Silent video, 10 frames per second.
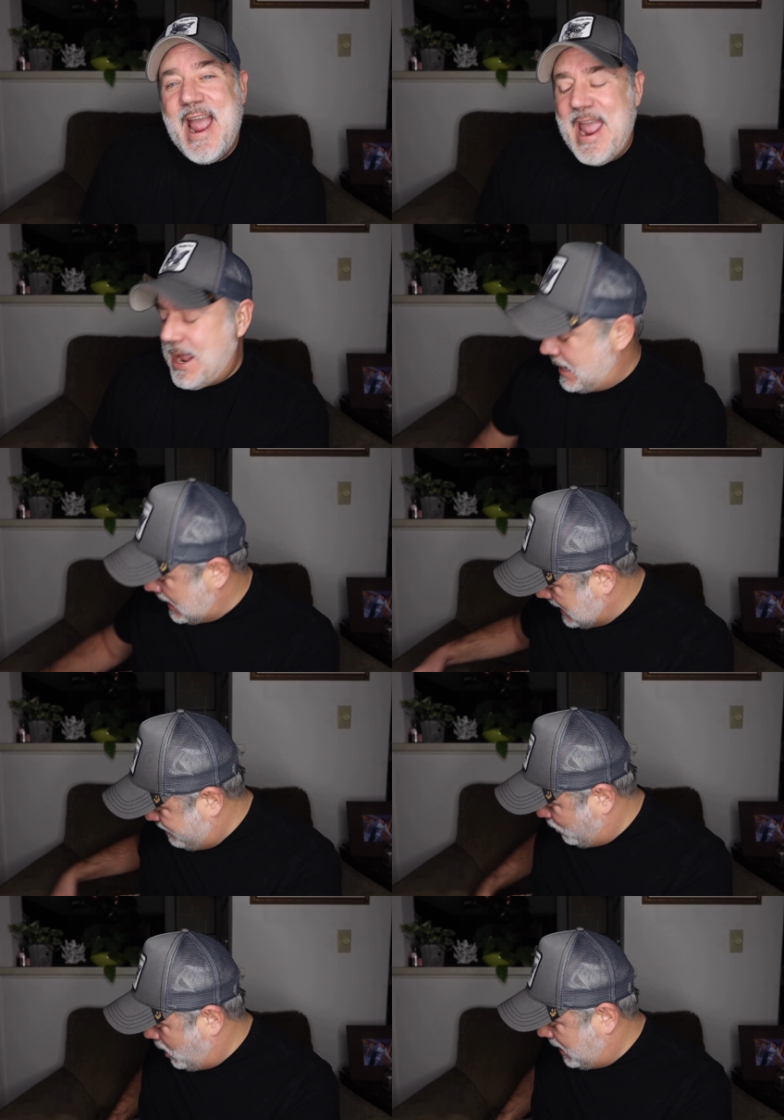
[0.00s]
And
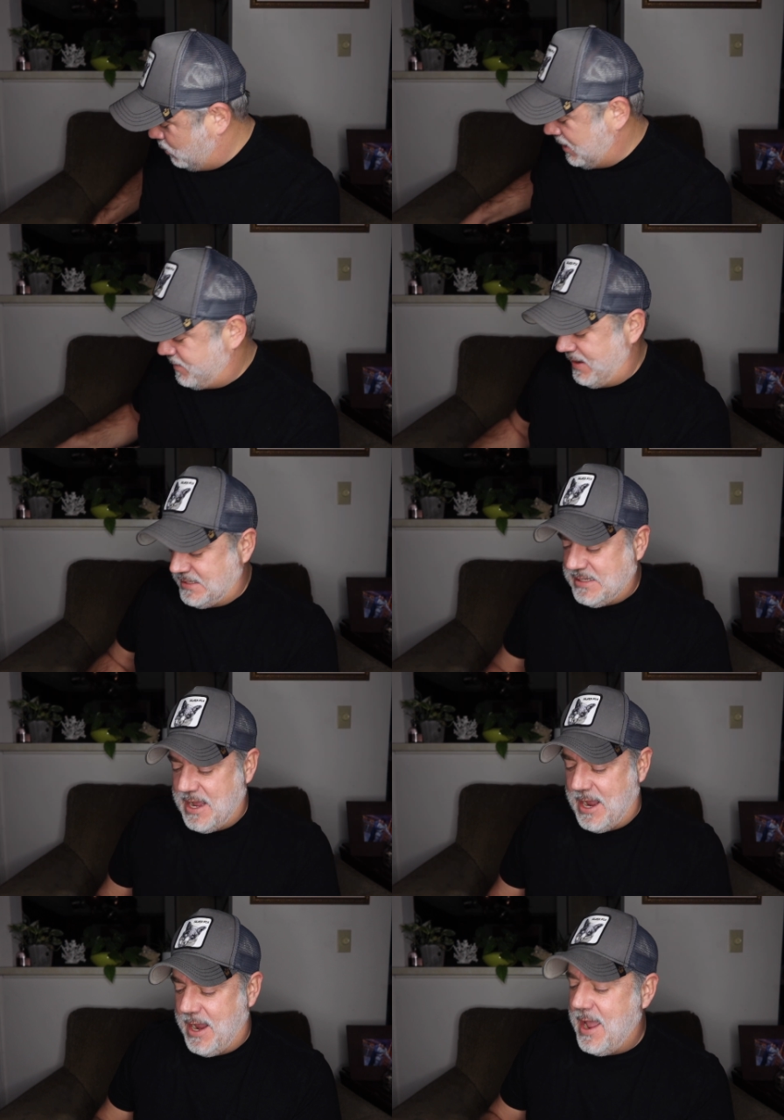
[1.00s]
I brought with me
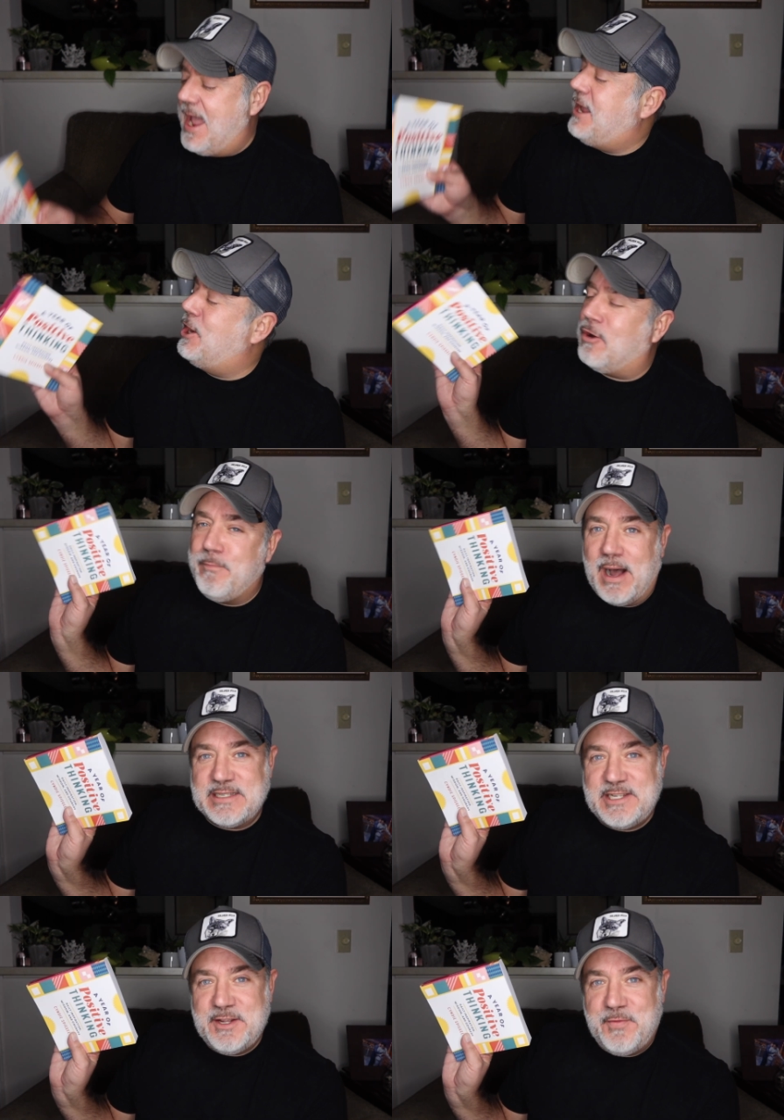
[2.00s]
today A Year of
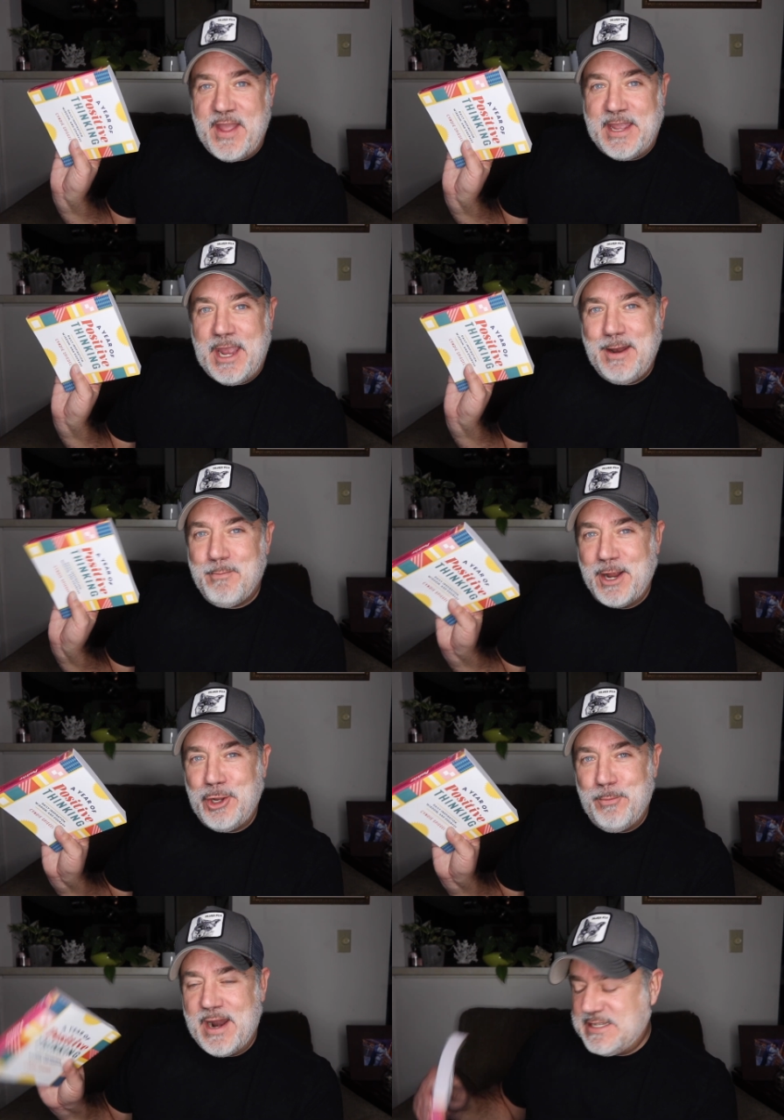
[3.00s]
Positive Thinking, my
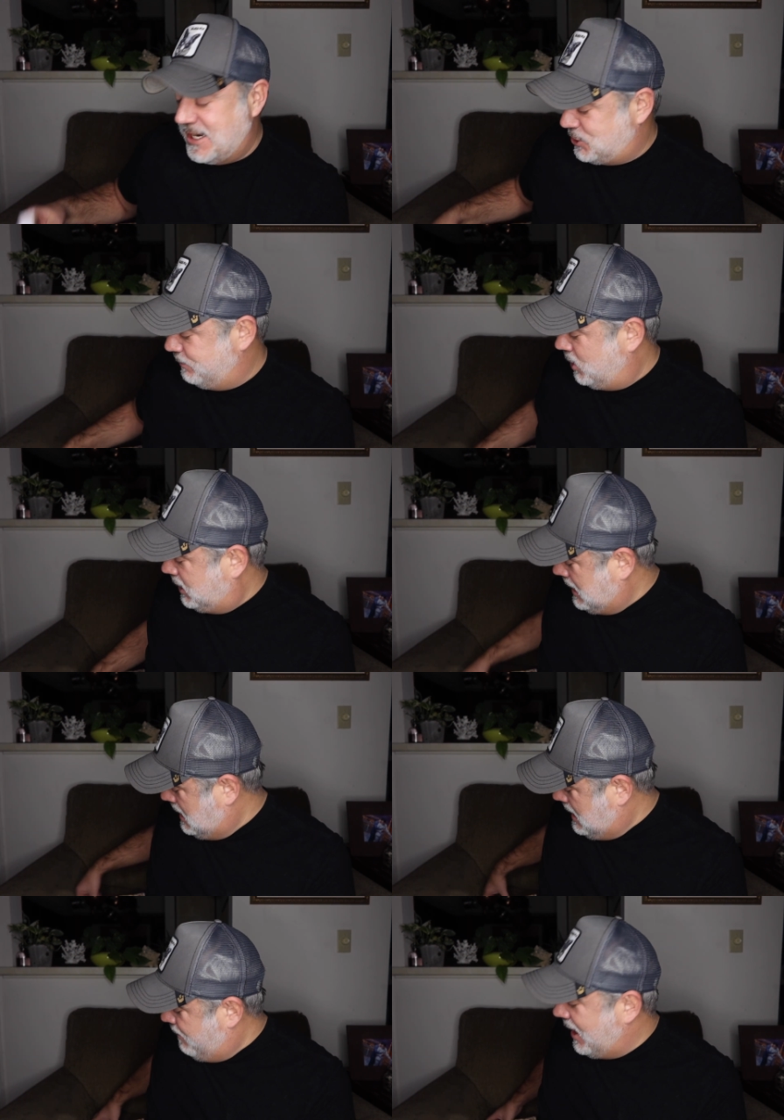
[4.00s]
new meditation book,
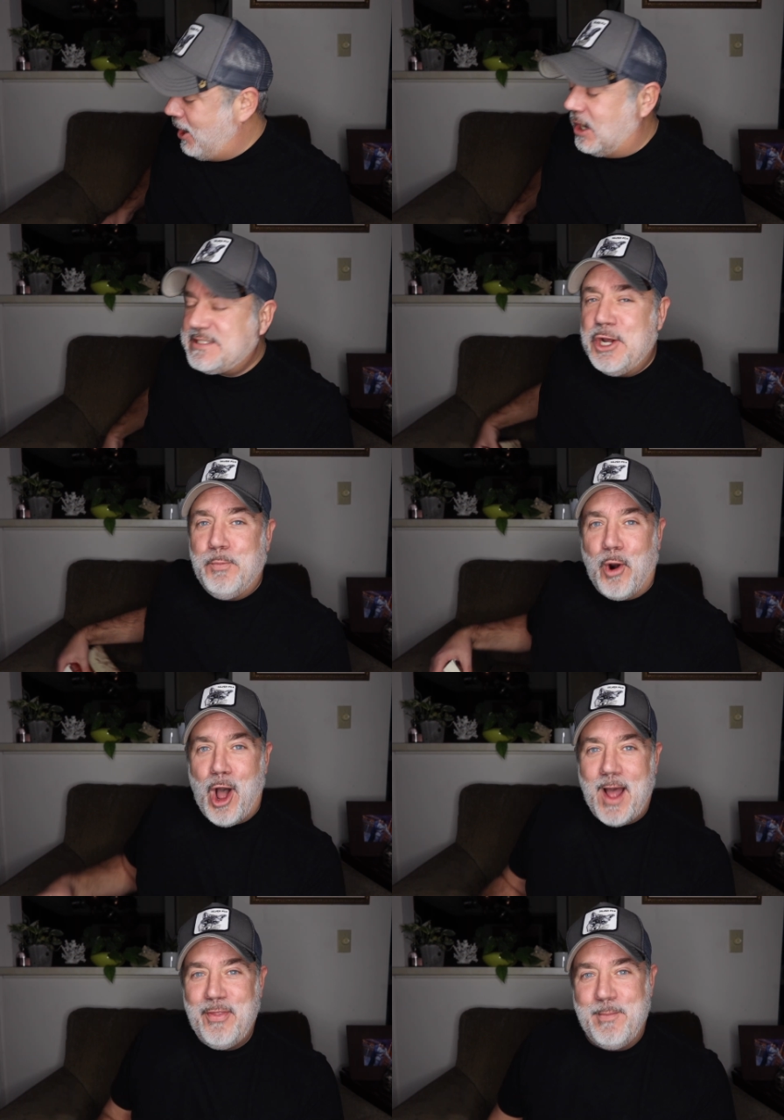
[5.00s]
but I also
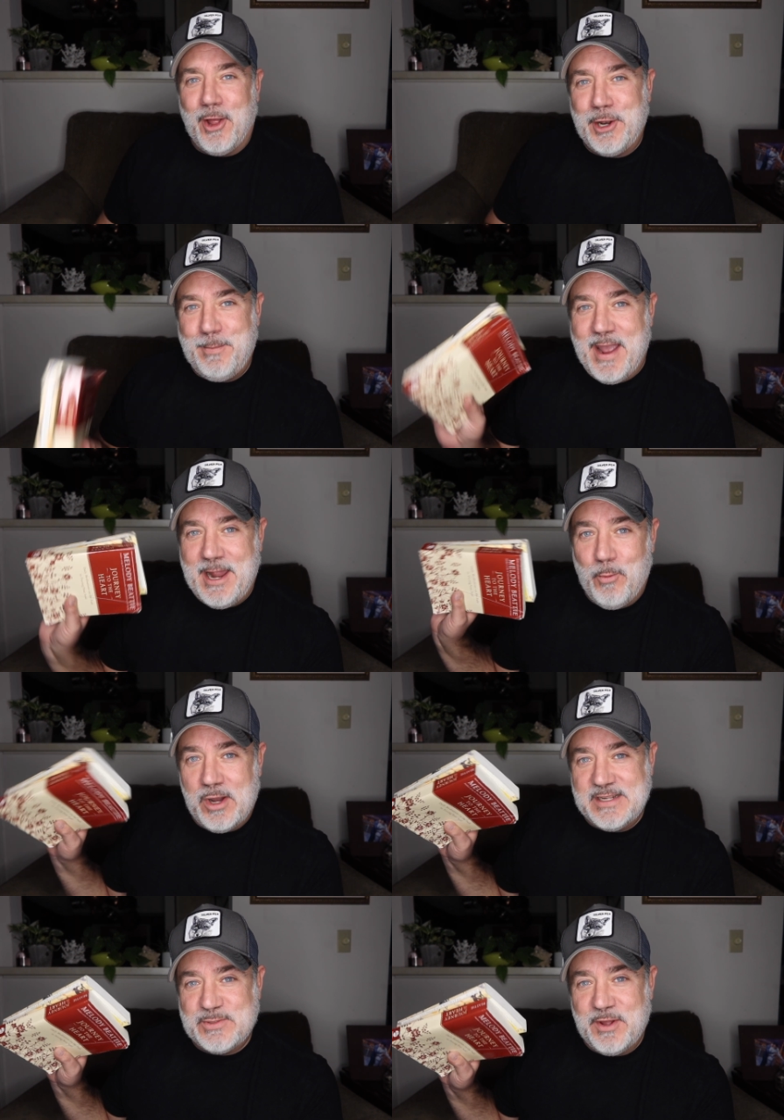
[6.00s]
brought the Melody Beatty
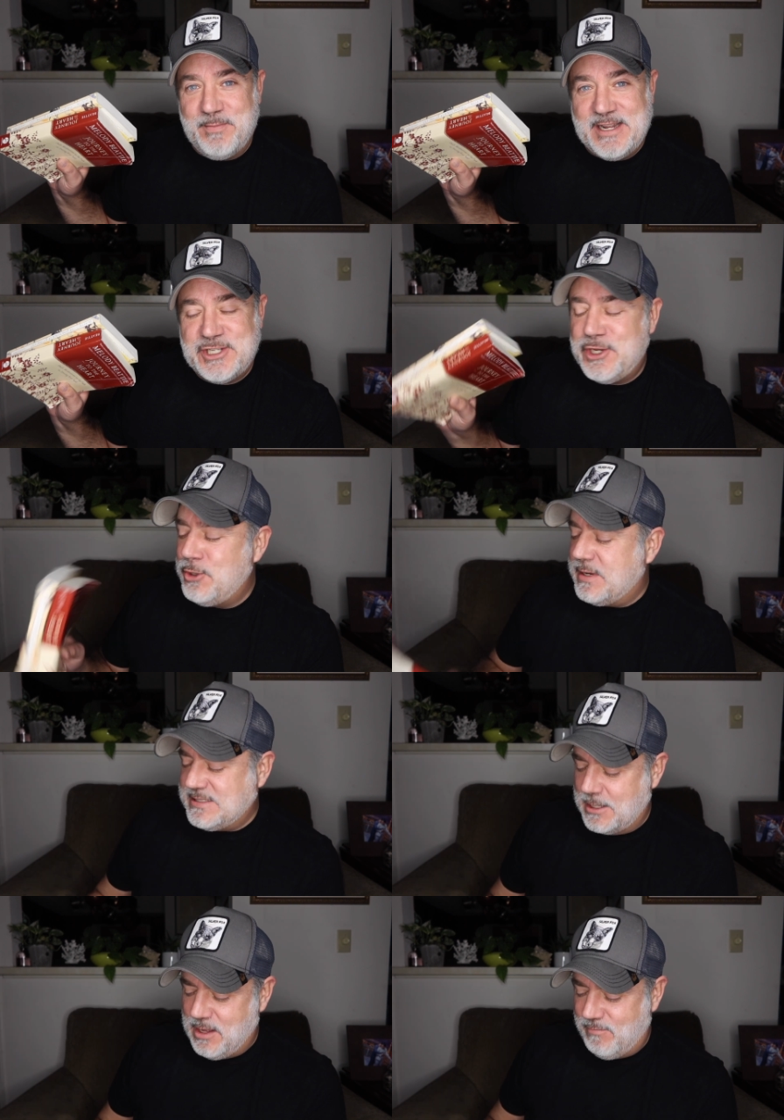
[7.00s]
ones with me too
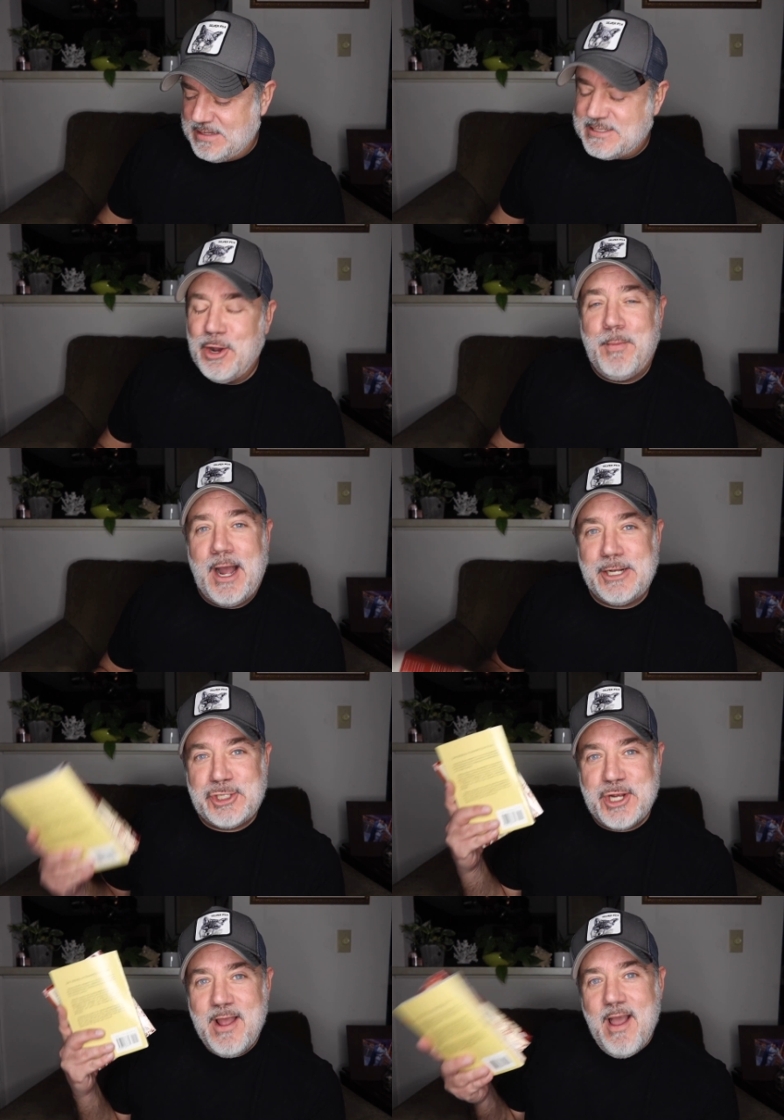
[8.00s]
because I love these so
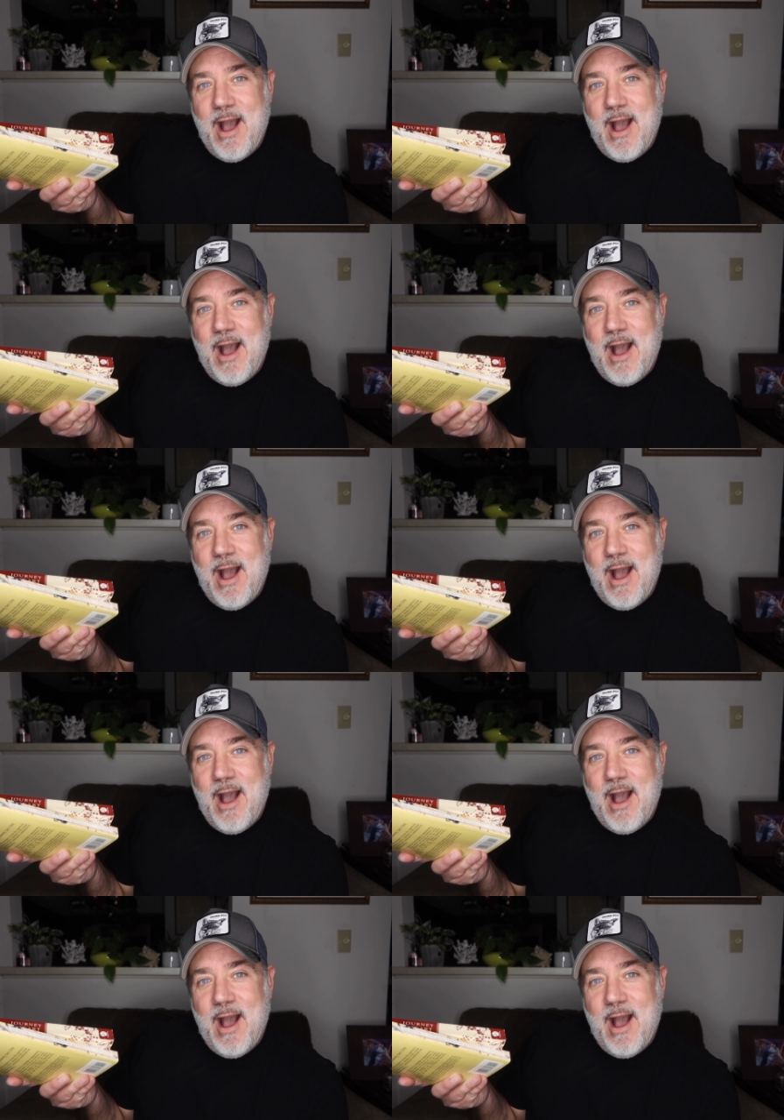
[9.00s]
much.